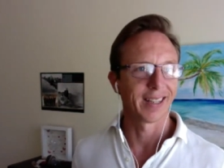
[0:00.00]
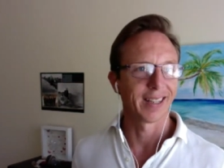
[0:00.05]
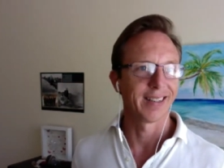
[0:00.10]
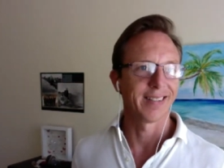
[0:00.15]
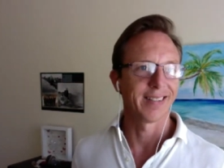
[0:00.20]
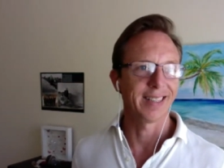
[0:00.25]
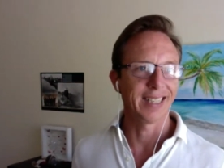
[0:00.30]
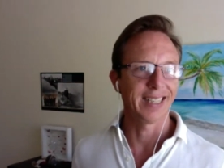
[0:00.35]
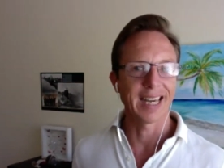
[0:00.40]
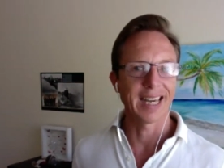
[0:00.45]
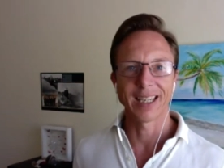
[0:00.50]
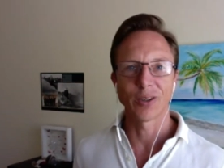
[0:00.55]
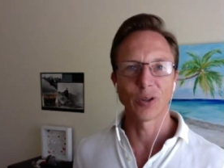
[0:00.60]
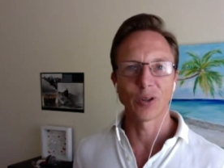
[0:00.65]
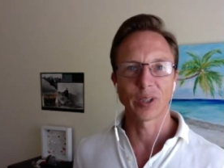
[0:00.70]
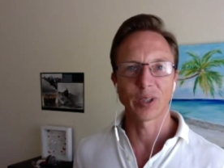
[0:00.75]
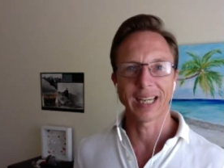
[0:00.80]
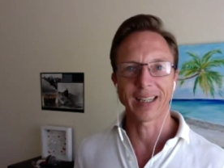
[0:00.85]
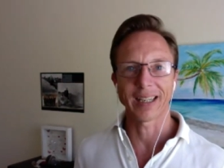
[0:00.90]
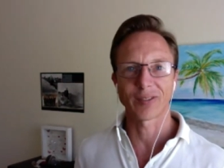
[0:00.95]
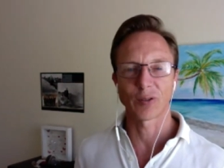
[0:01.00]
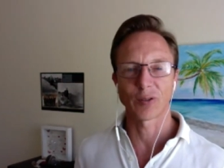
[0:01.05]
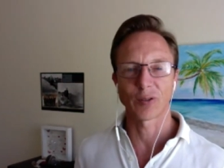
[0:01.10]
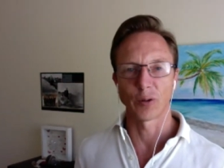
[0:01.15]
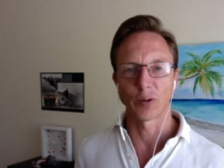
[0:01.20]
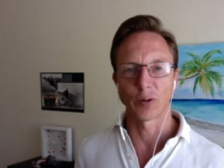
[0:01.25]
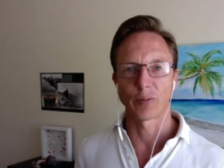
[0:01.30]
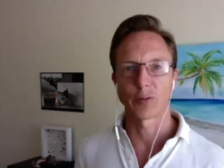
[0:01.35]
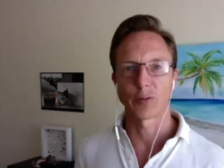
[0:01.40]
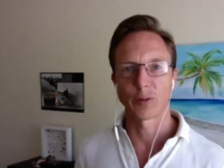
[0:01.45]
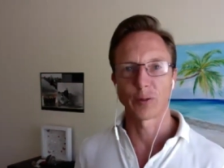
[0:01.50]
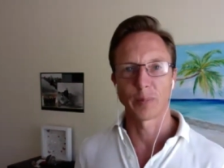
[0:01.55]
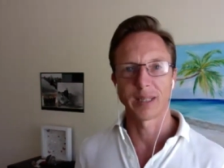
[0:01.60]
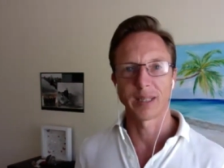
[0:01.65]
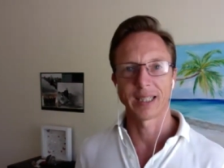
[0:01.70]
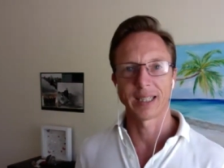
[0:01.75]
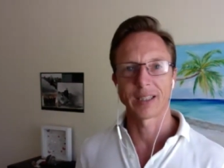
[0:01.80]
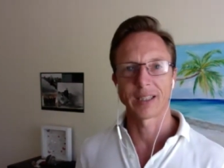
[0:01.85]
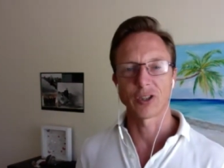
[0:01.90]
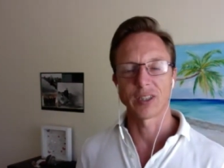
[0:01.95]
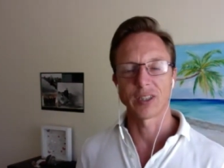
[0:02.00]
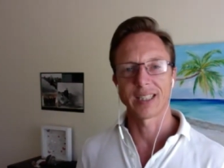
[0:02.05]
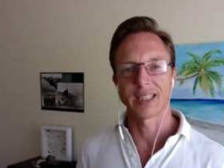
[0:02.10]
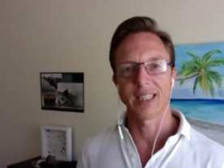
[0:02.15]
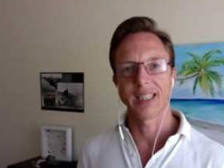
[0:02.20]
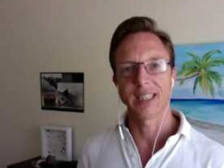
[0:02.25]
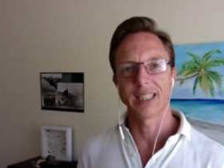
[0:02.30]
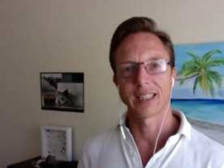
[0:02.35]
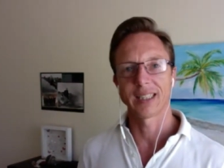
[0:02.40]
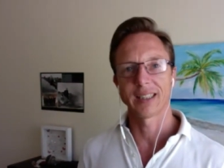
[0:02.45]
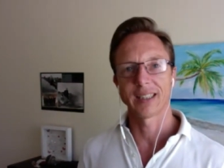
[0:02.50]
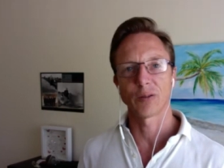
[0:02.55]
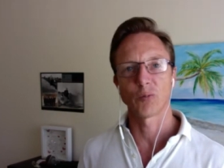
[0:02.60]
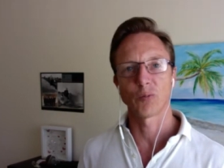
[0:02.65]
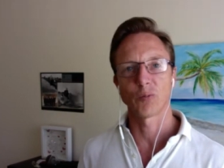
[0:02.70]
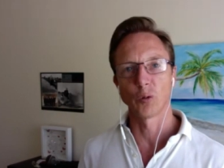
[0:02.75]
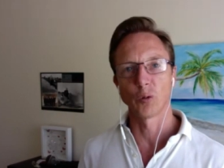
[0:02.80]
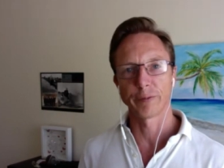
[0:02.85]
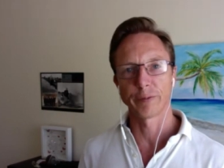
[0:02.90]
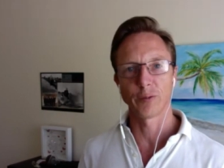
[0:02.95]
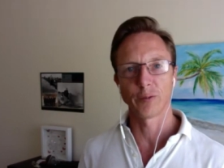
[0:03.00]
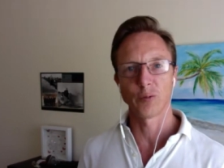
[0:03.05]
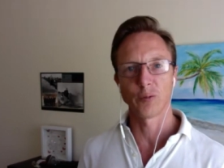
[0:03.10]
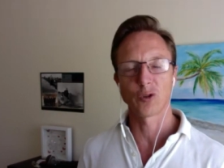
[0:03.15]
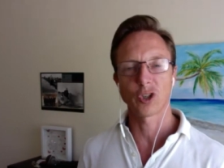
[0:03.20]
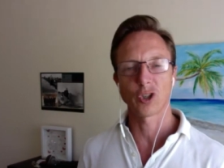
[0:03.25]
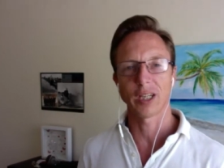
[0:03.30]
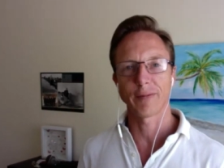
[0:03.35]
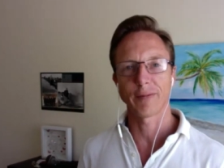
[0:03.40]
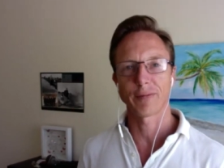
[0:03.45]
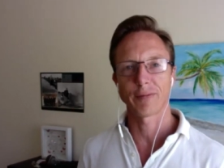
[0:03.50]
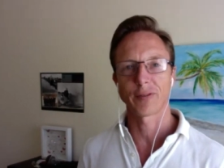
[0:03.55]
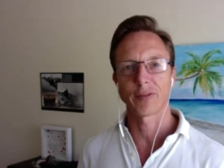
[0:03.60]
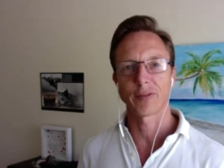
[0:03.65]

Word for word: Diego Castro from Argentina, a raw food chef